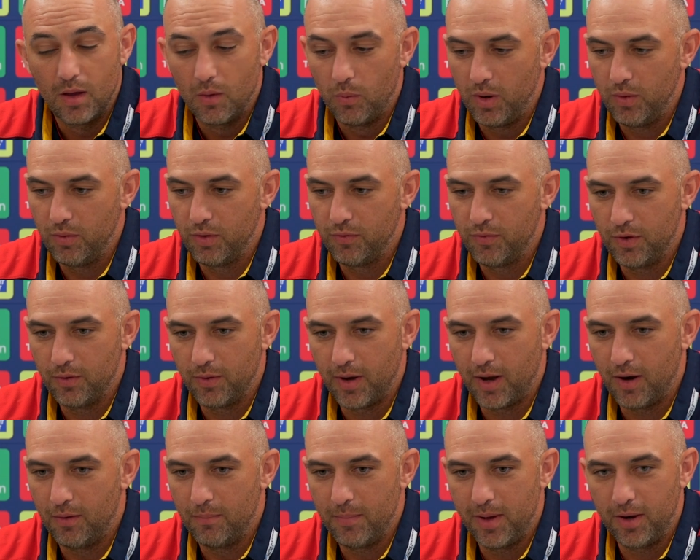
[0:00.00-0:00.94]
We review
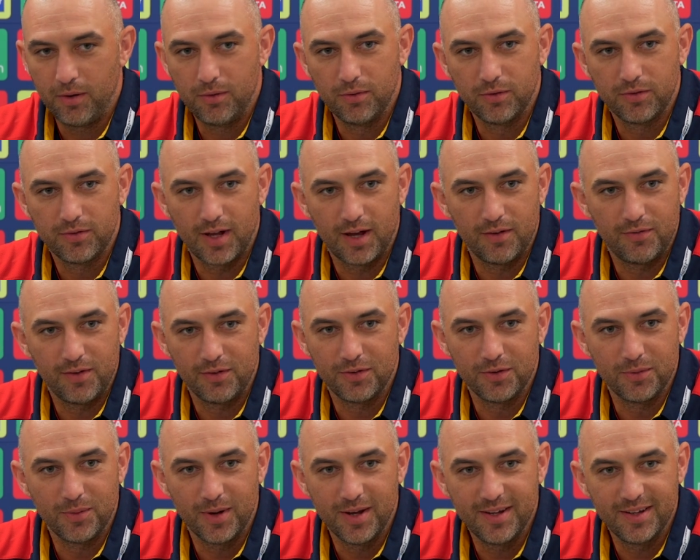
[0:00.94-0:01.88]
our medical staff
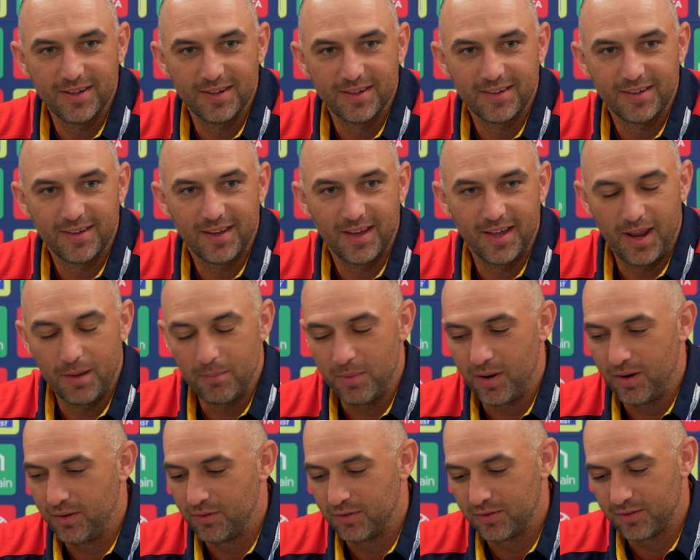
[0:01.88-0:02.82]
every week, and our
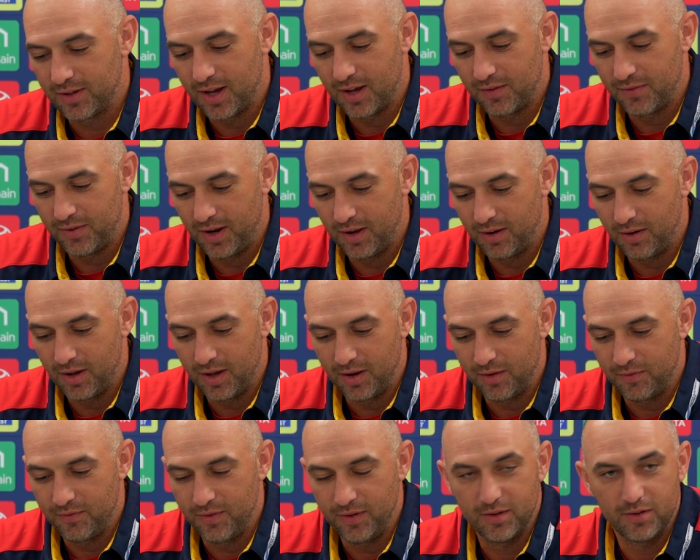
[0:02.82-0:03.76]
medical staff and
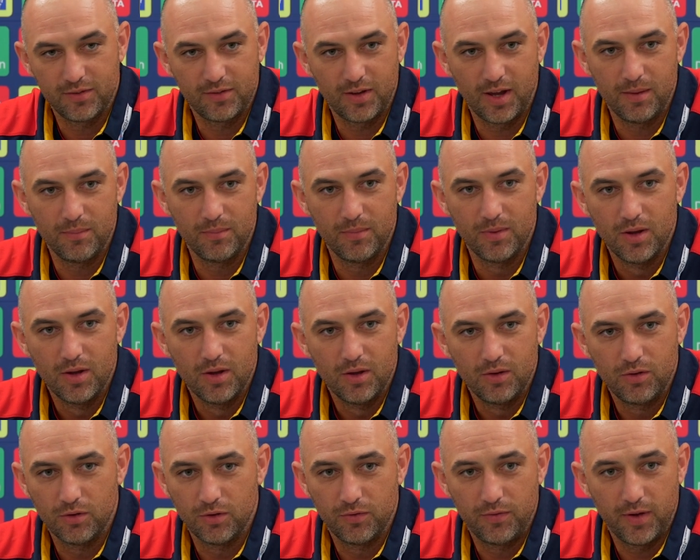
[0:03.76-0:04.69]
our fitness team
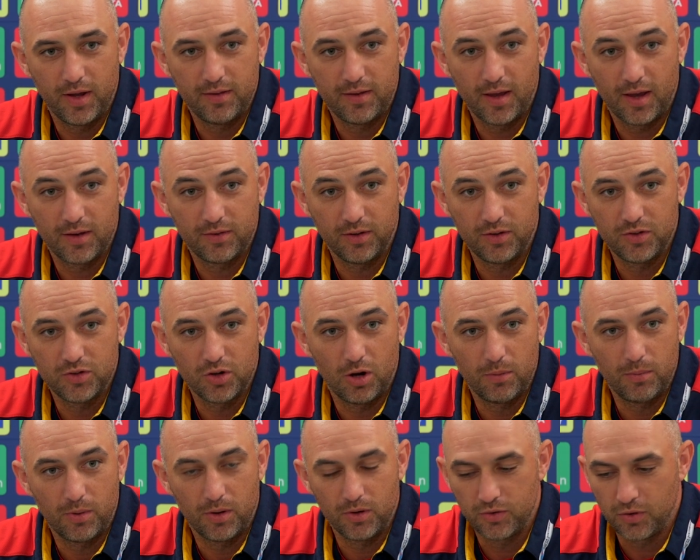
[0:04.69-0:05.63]
do a fantastic
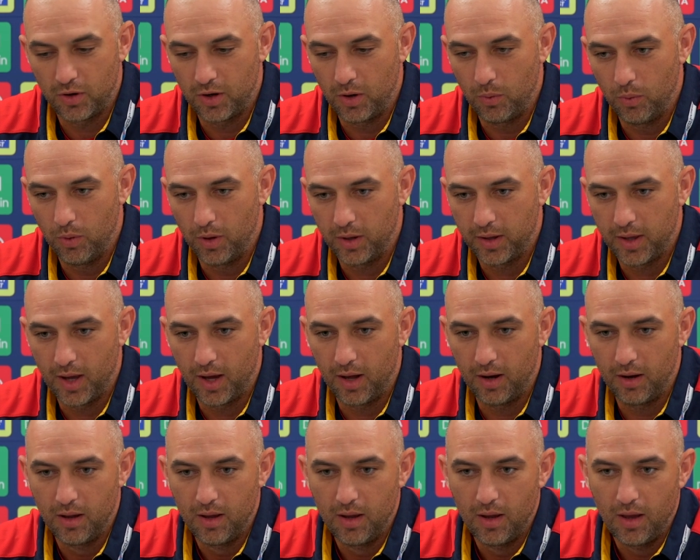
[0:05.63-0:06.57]
job on trying to work
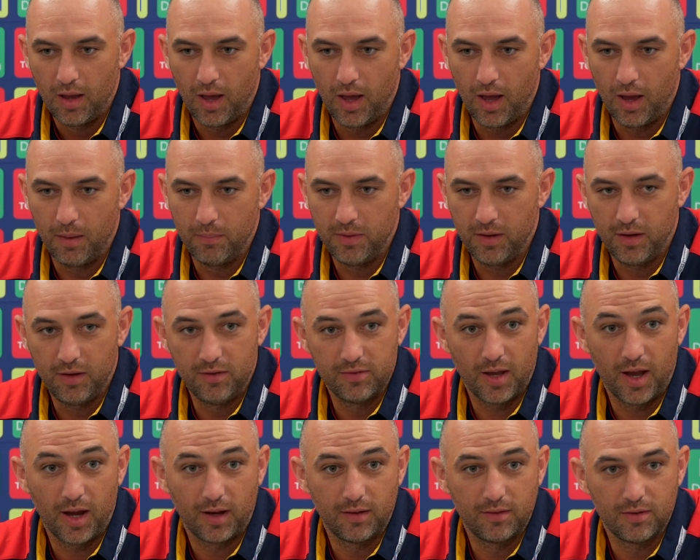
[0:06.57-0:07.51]
out the
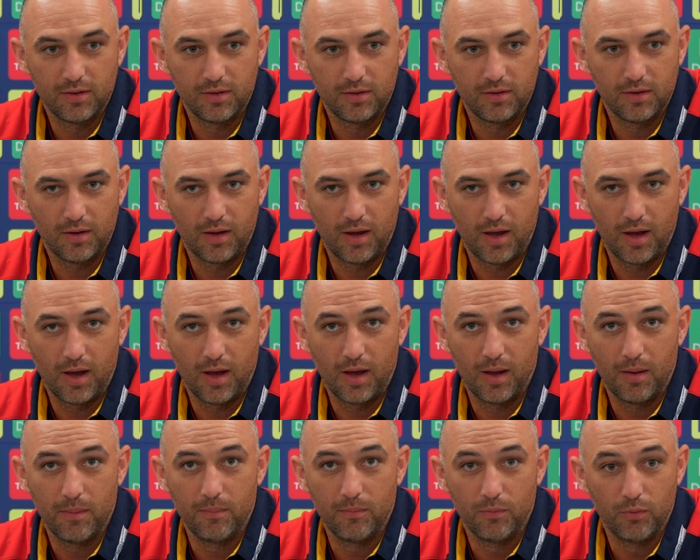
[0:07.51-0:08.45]
exact
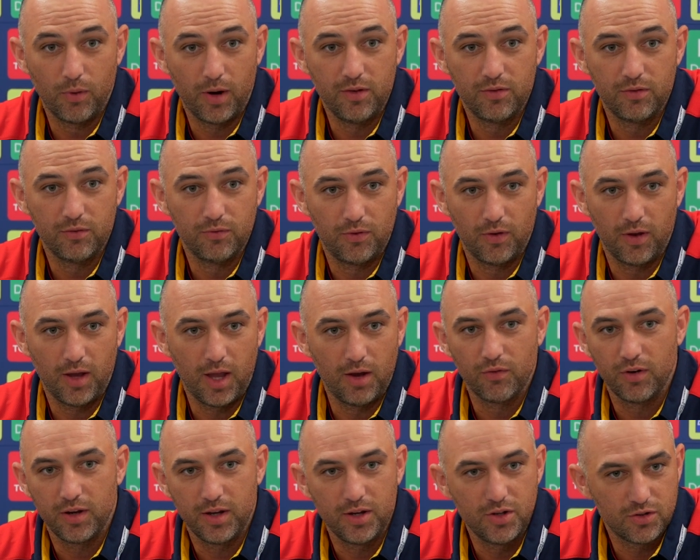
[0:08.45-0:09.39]
reason for
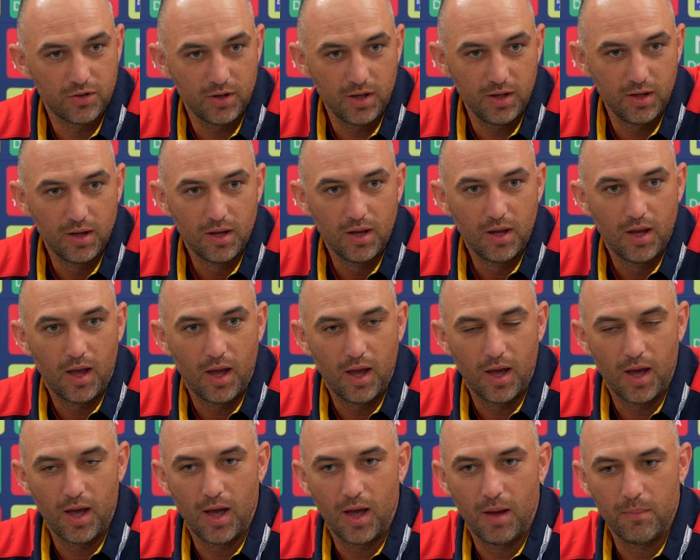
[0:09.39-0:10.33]
every injury.
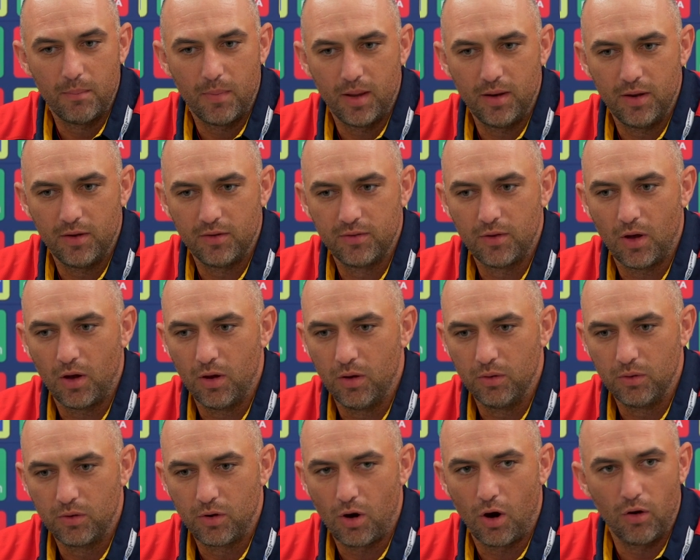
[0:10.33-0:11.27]
And there's
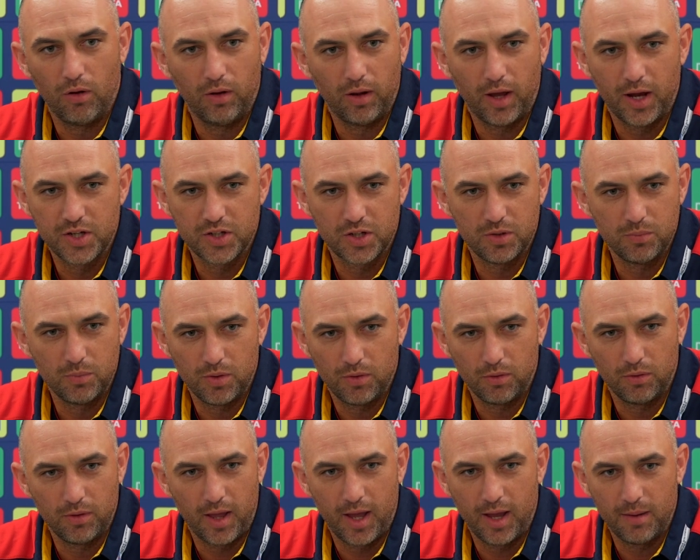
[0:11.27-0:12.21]
no correlation with
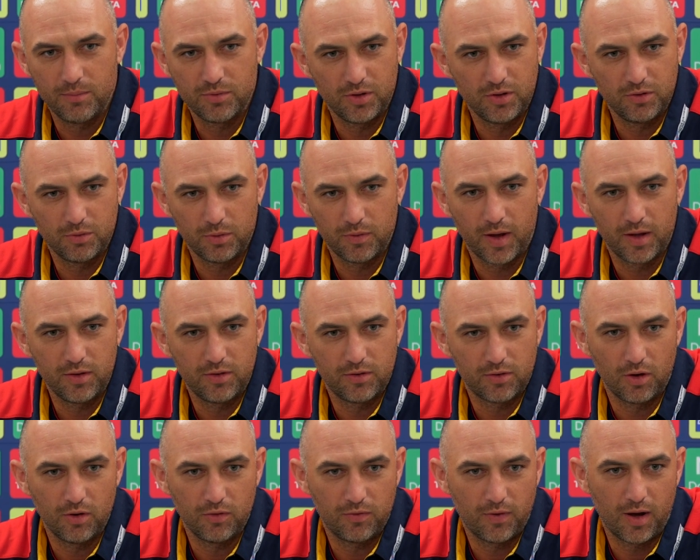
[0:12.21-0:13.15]
all the hamstrings we've had
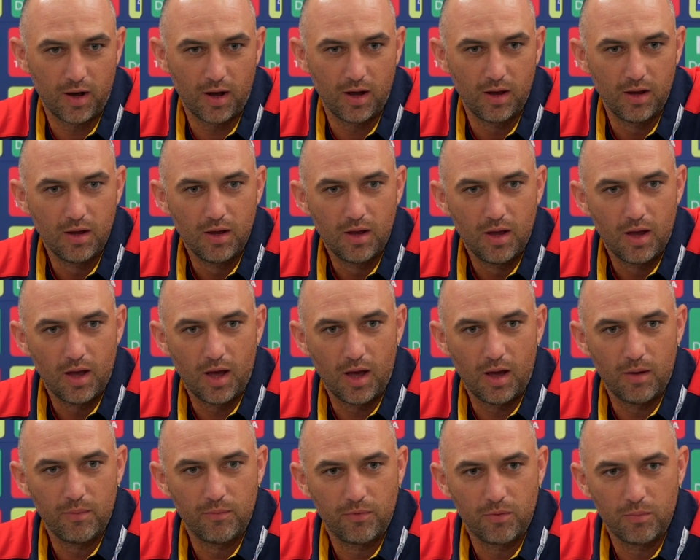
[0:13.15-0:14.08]
so far,
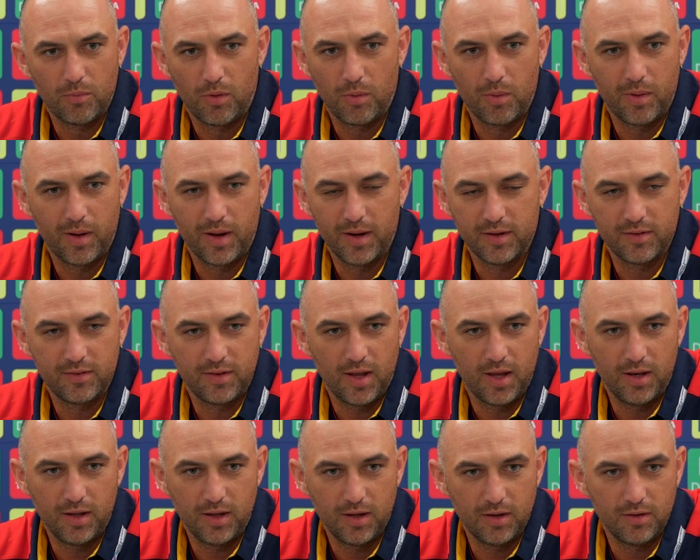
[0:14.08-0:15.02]
from what my
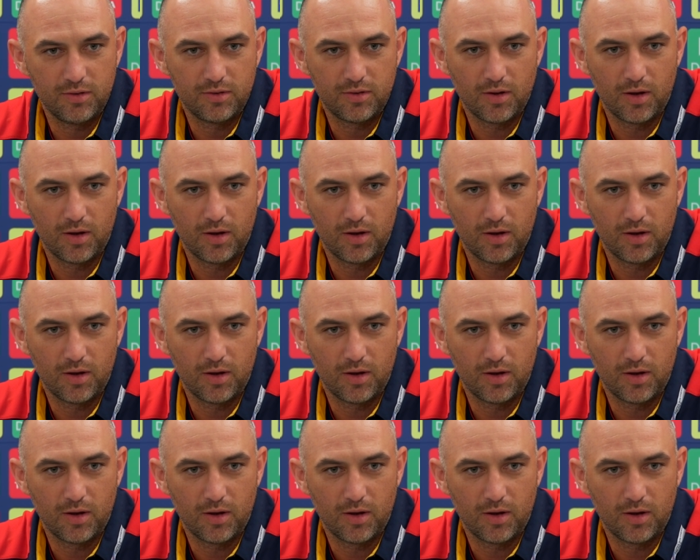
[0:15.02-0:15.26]
understanding is.